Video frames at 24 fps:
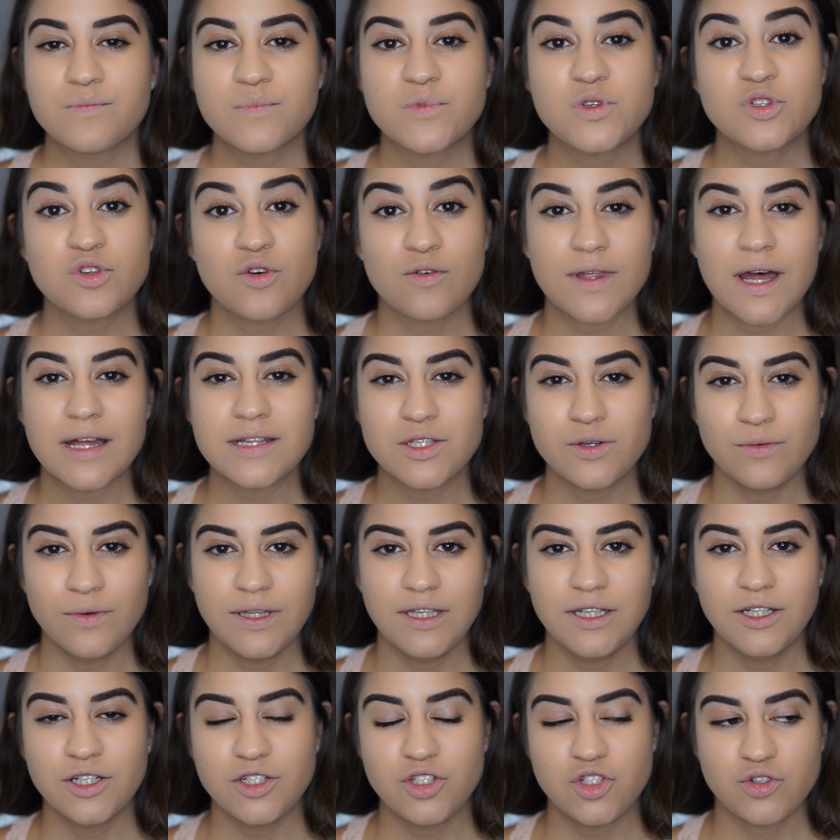So that's a
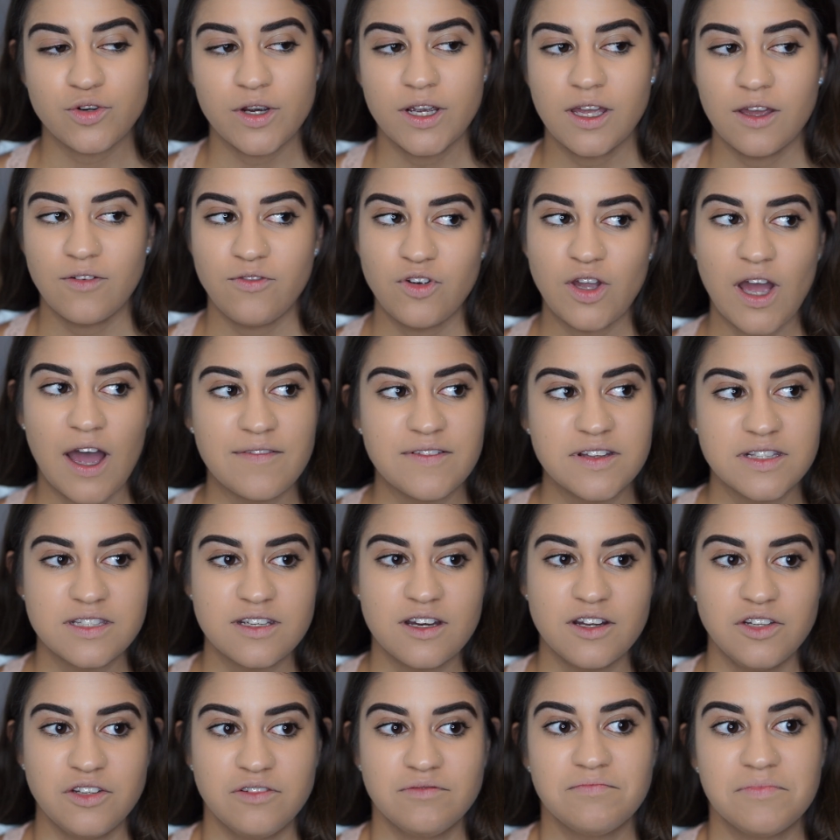really good trick if you haven't
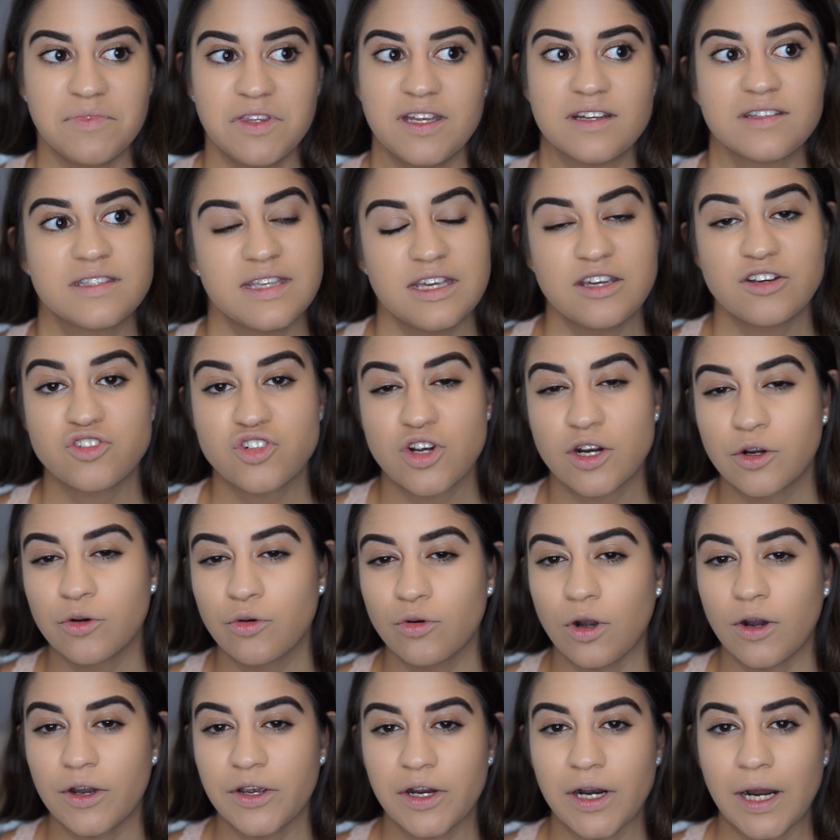done, let's say you're trying to
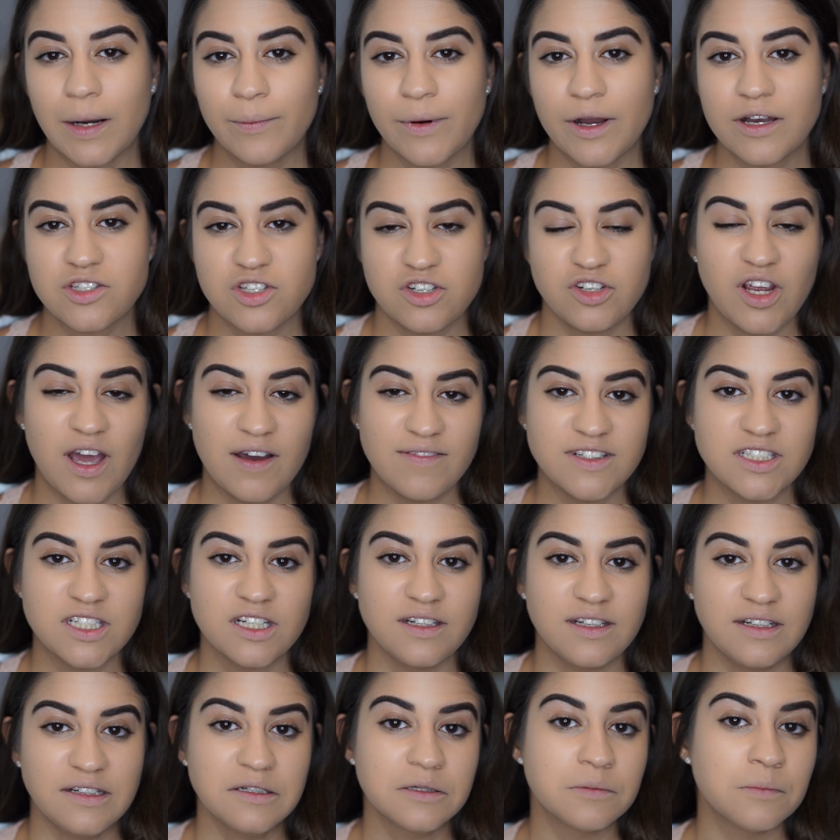grow out your eyebrows and you haven't
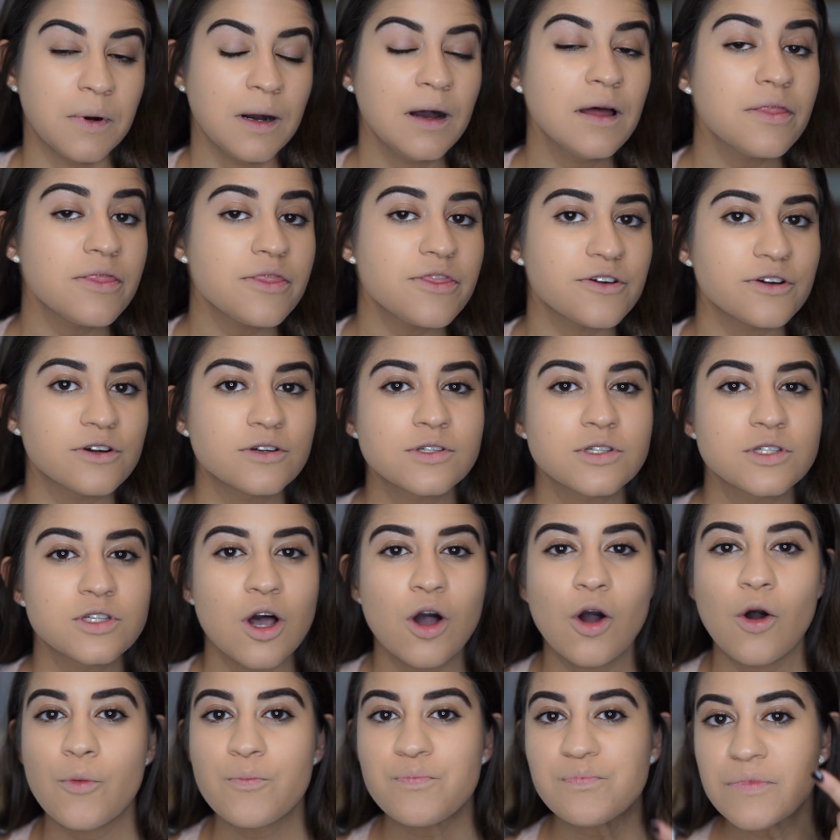done it in a month or
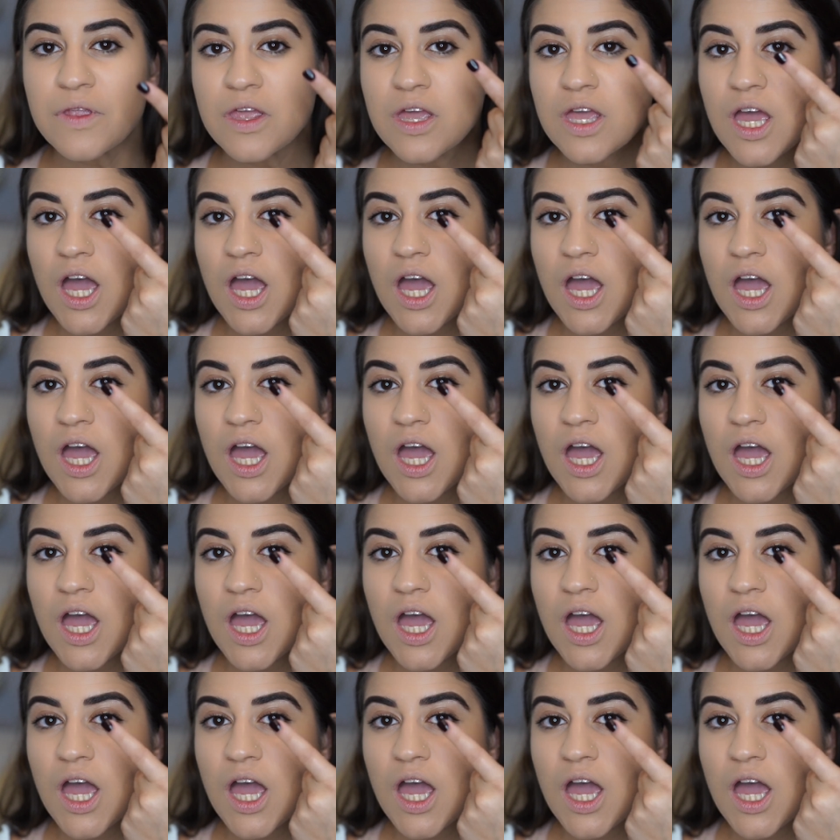so.